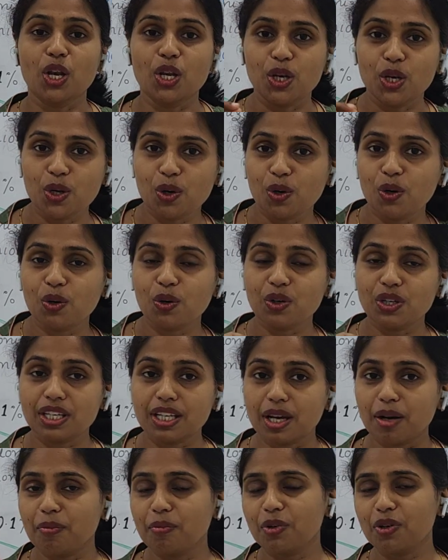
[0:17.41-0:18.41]
Low
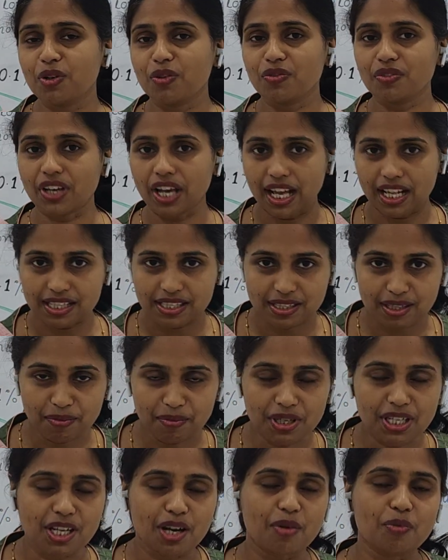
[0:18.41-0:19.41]
number of
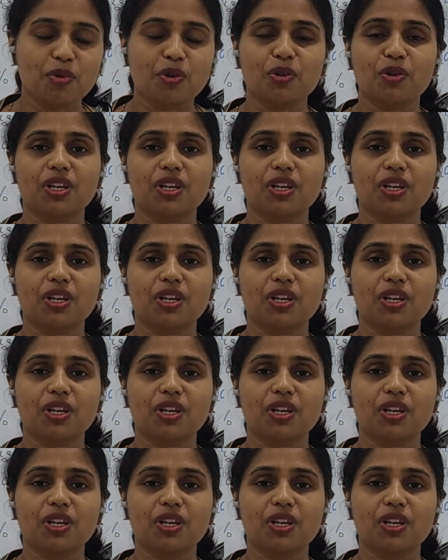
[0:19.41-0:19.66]
calcium in our